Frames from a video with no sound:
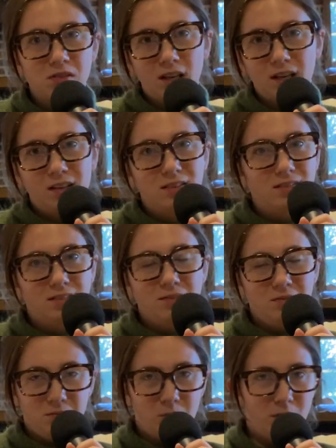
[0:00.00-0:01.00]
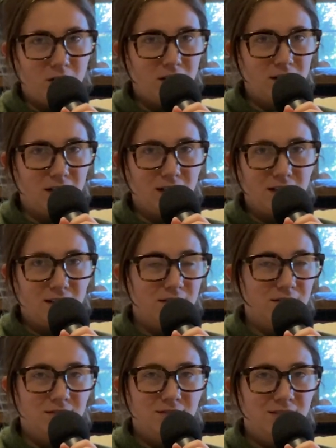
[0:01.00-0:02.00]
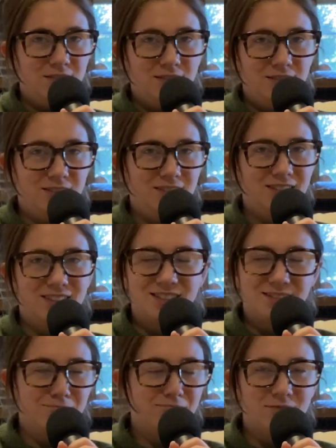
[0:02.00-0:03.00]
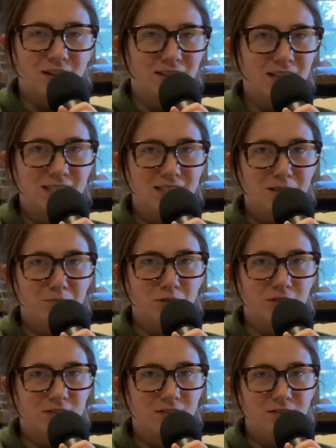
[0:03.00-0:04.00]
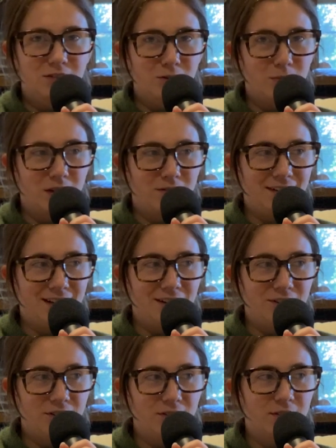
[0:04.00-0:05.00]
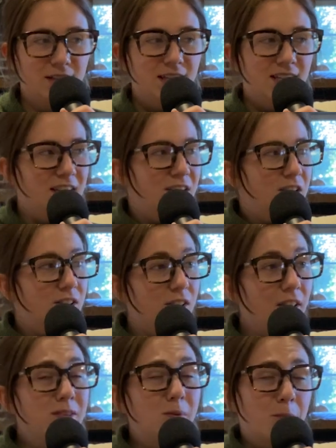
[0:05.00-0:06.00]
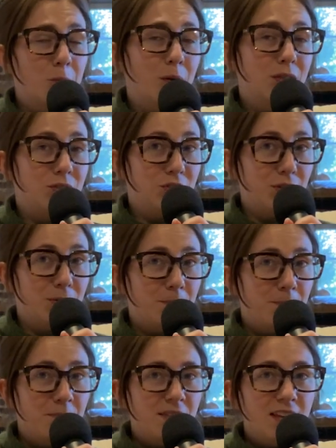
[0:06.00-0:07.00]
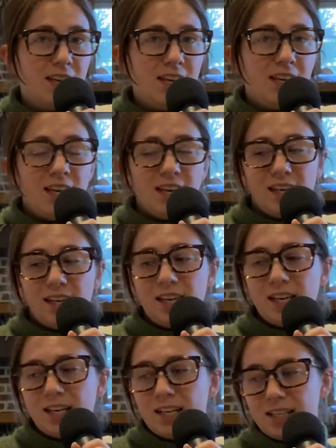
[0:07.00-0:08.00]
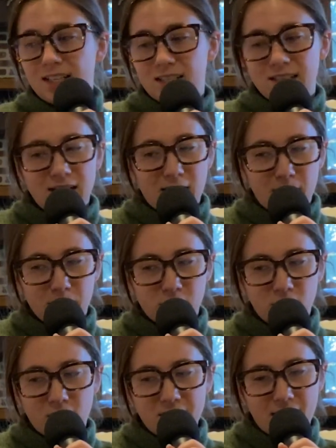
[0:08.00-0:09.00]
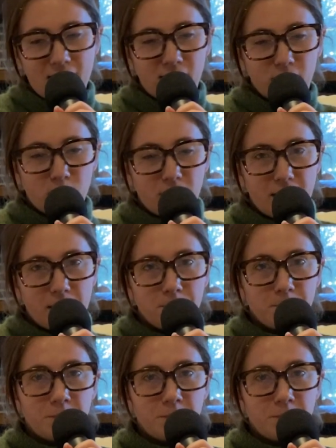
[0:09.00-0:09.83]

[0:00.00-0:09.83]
Like, we're not like, it's not that deep. Just do whatever you got to do. So that's what I'm going to do. And so got that out of the way.